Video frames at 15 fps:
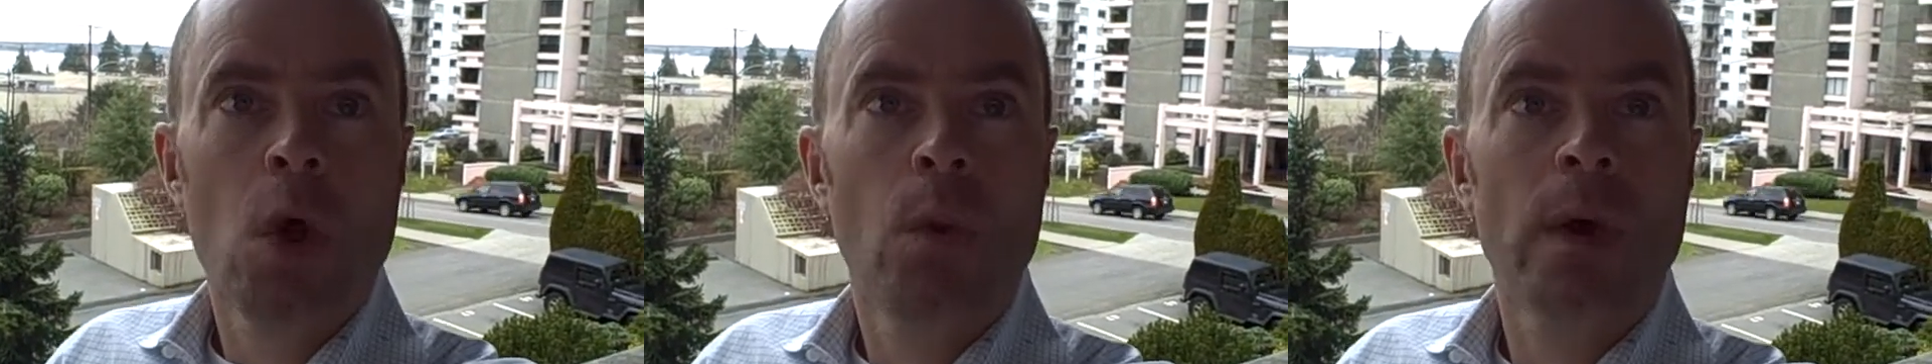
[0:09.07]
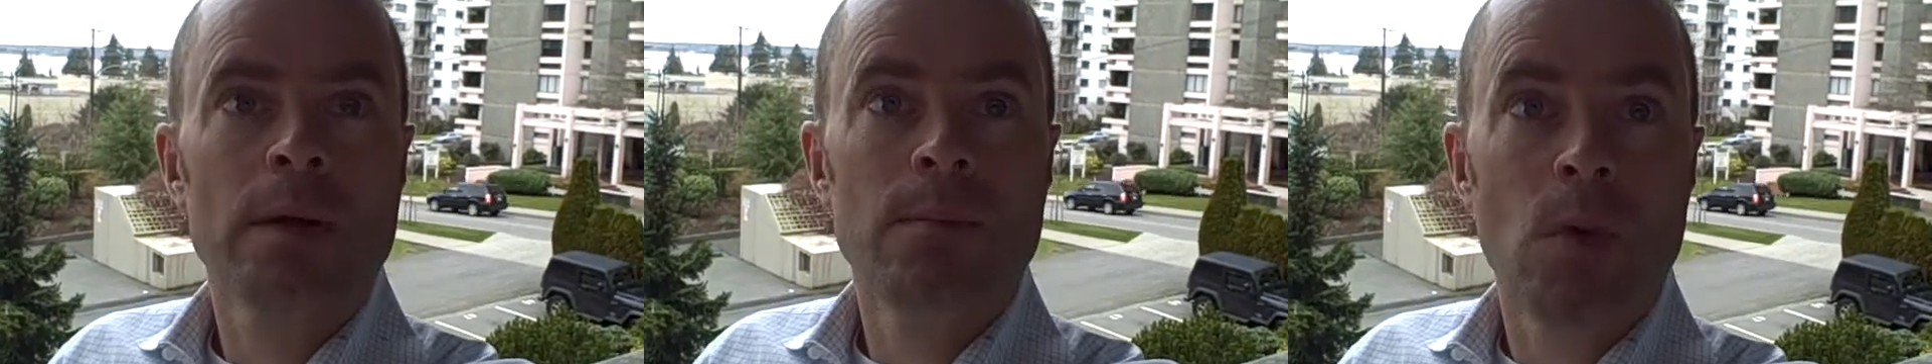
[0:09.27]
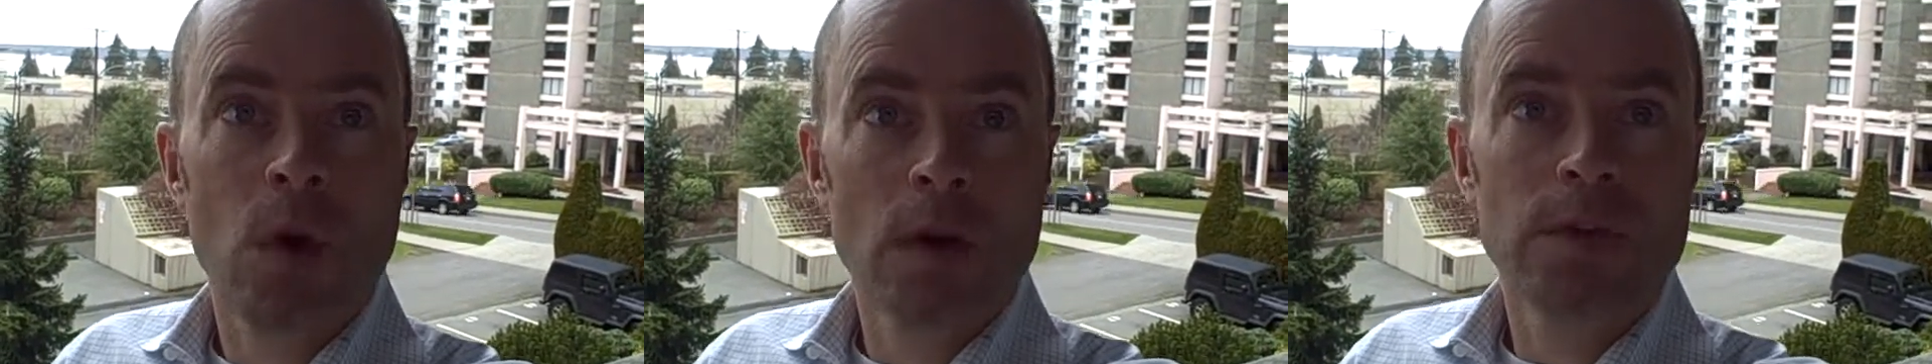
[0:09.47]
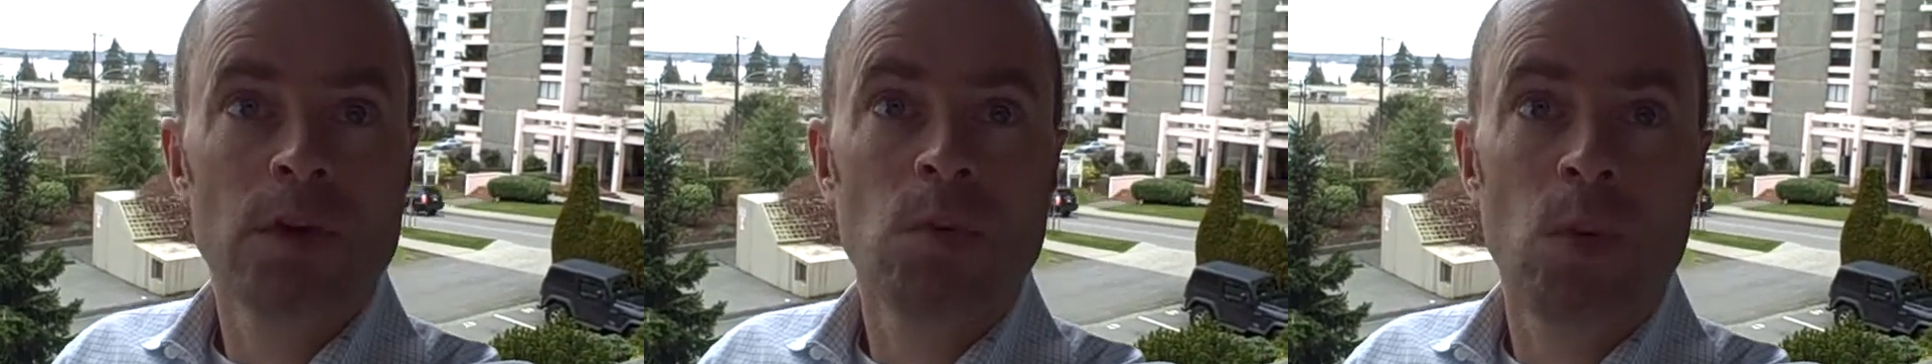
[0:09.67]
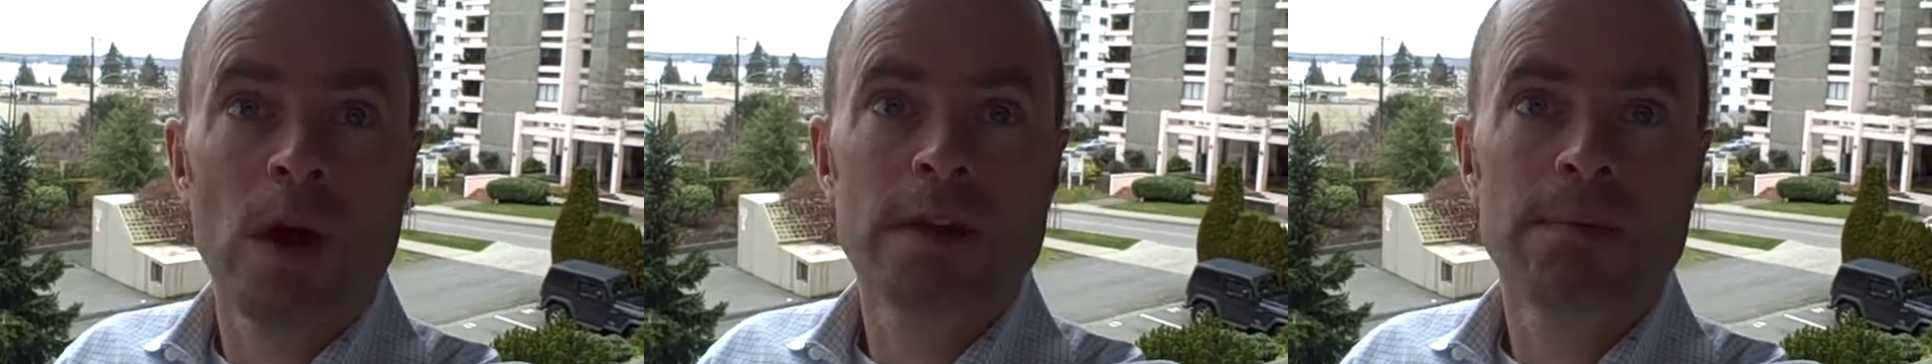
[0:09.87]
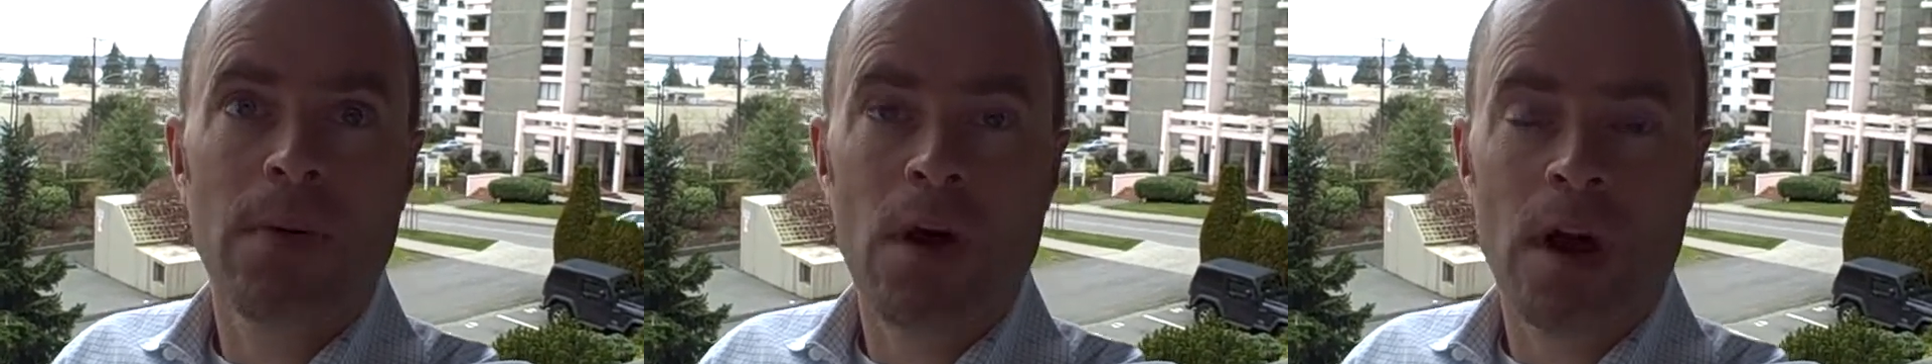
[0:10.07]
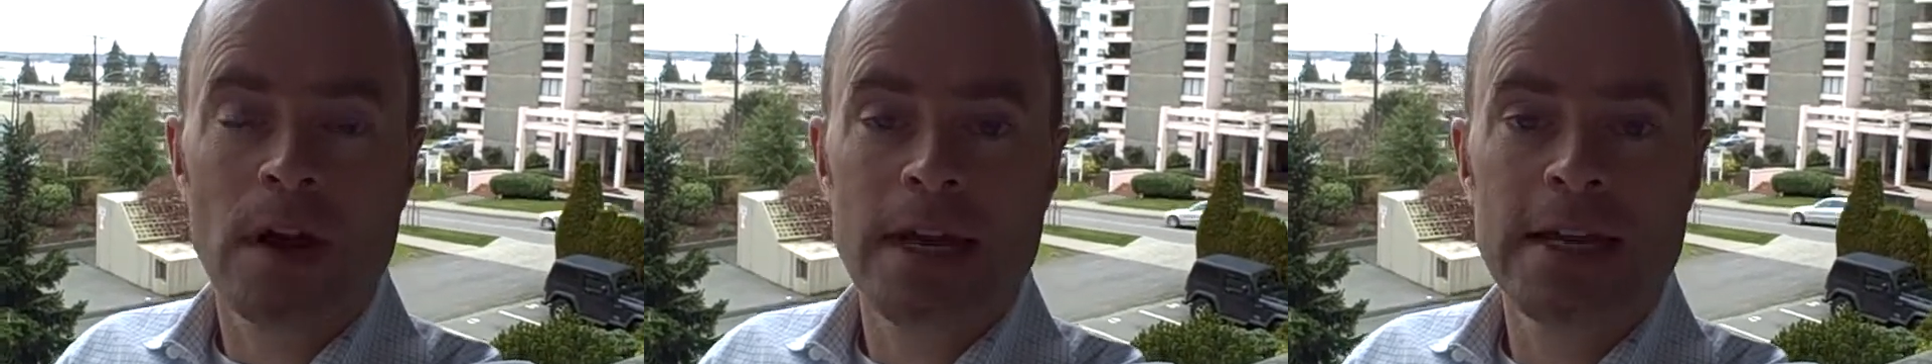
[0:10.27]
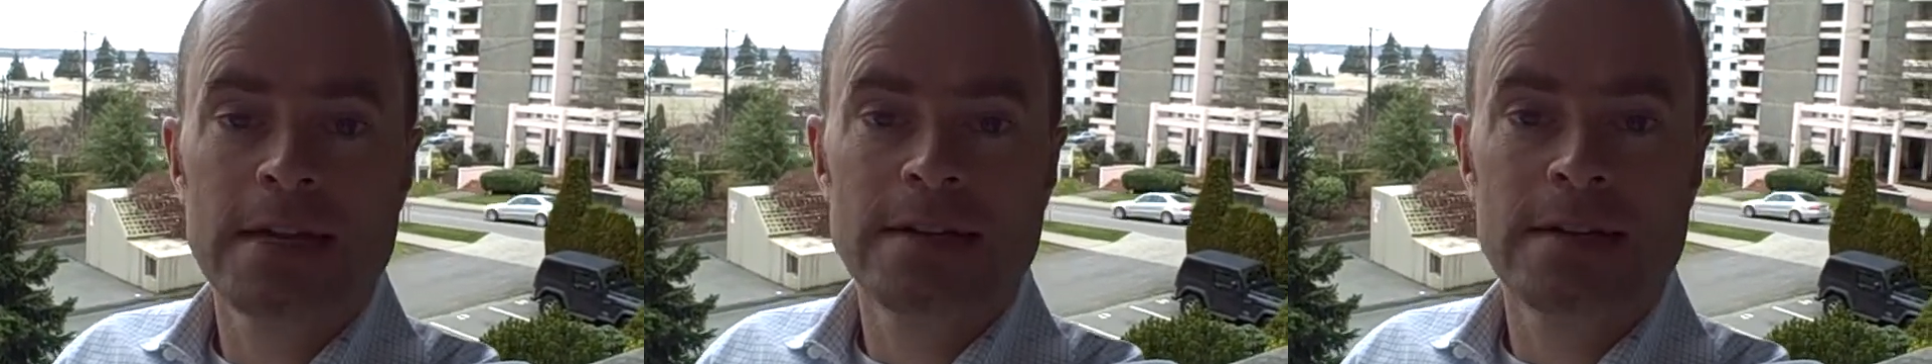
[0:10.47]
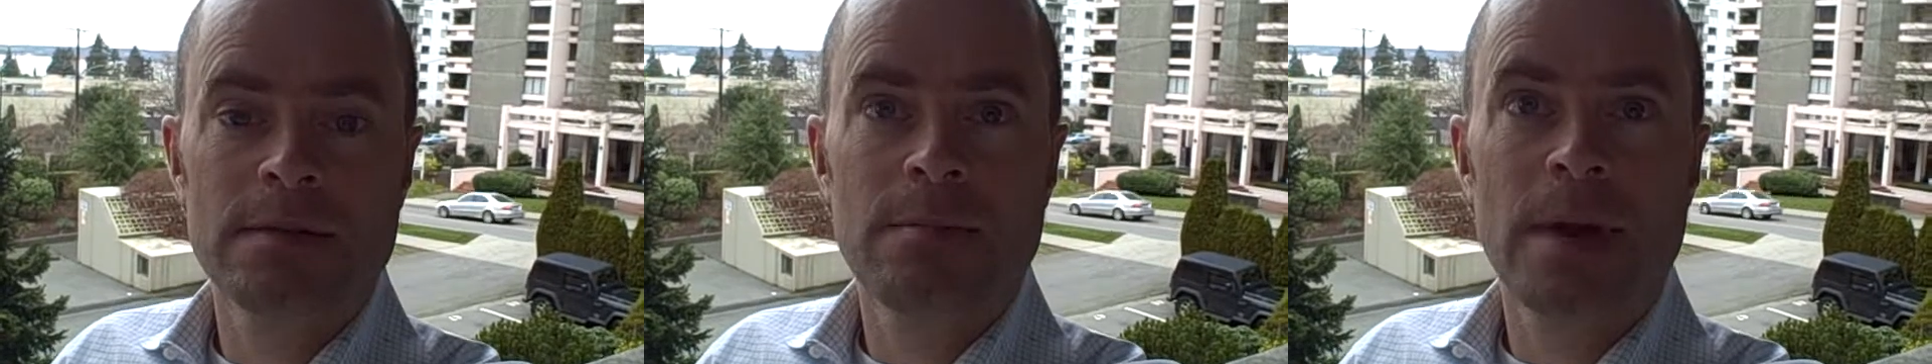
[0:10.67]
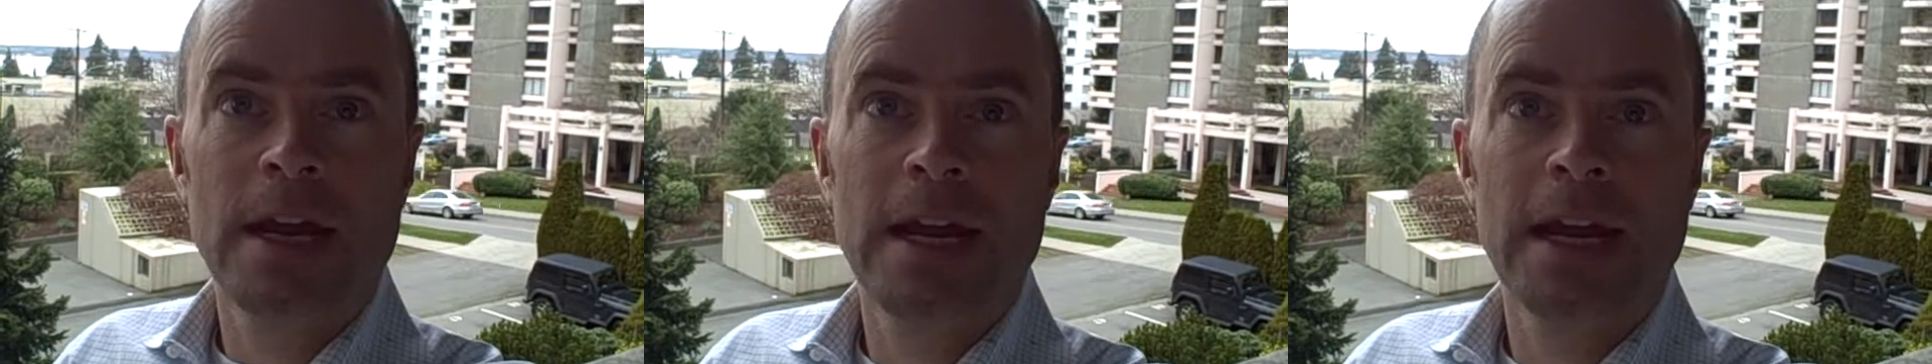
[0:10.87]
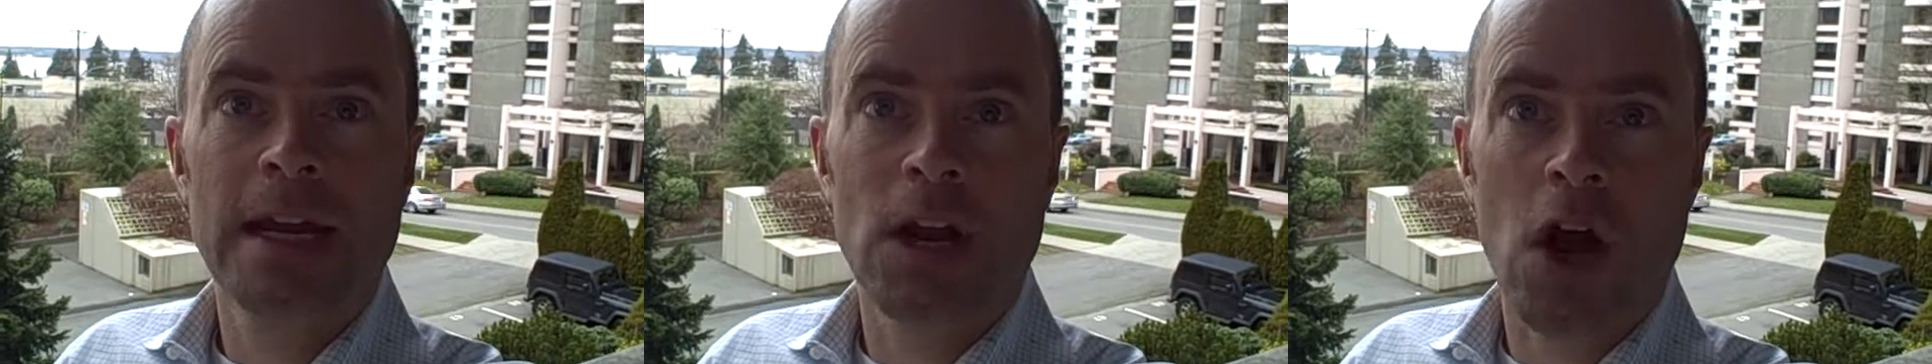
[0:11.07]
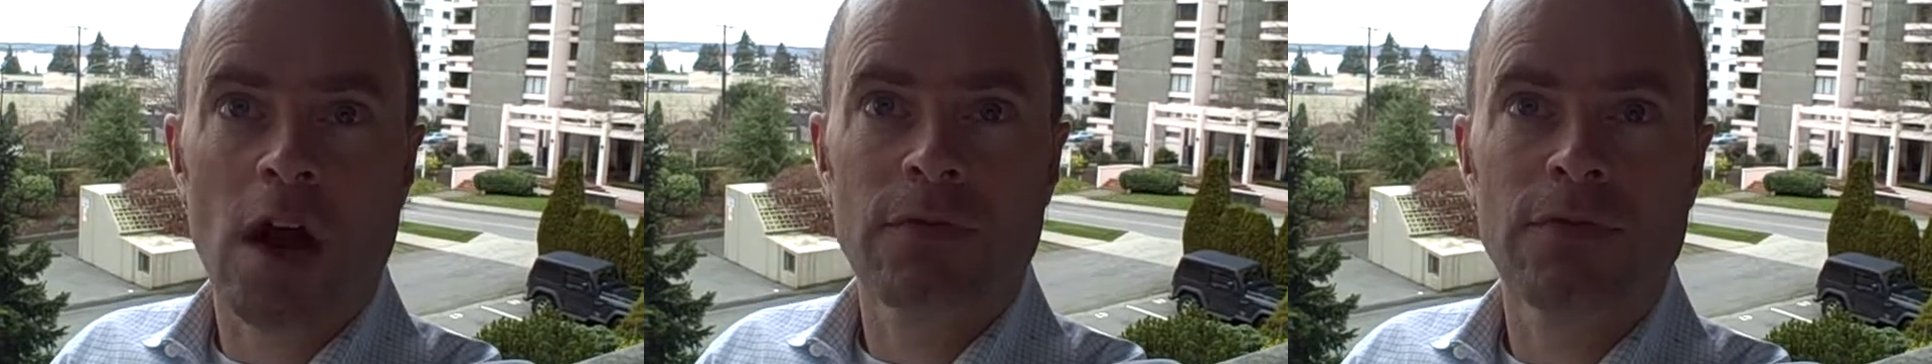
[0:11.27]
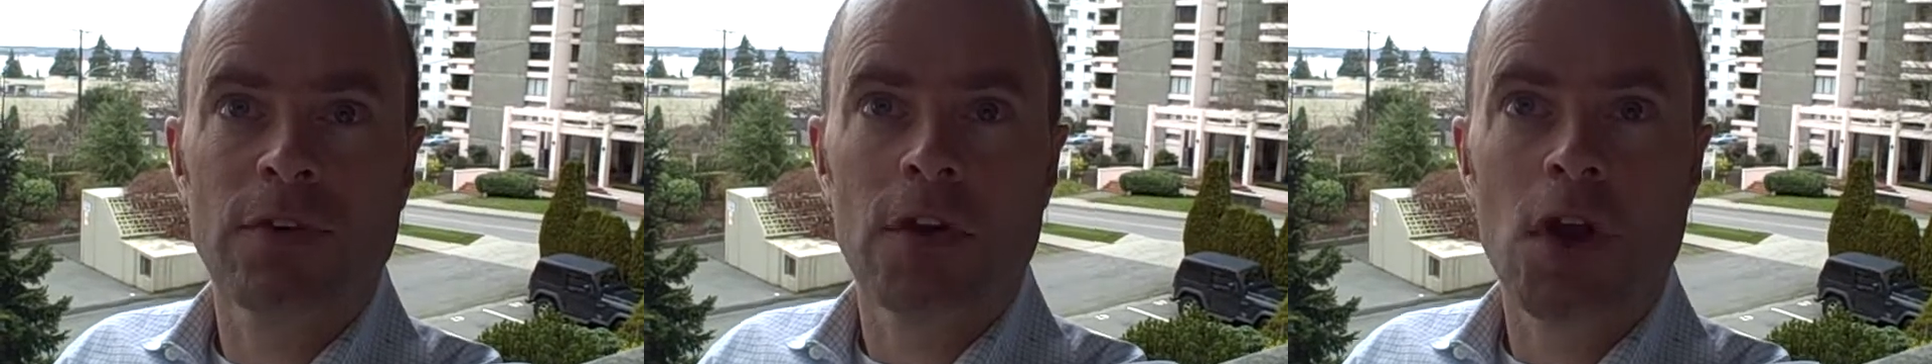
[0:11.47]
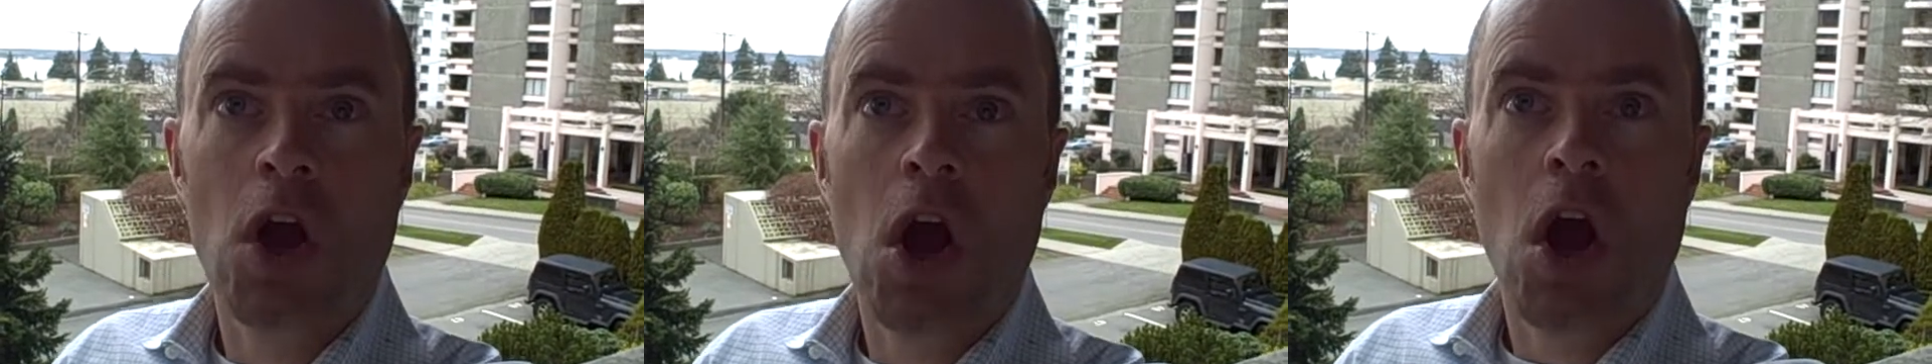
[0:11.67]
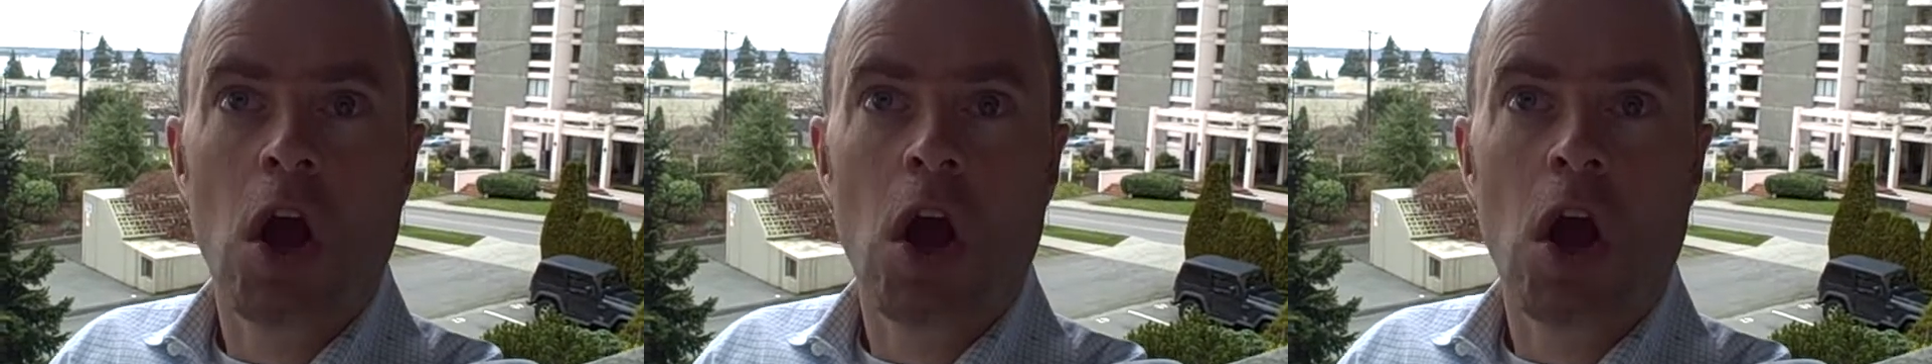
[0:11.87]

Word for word: where more than one party is submitting an offer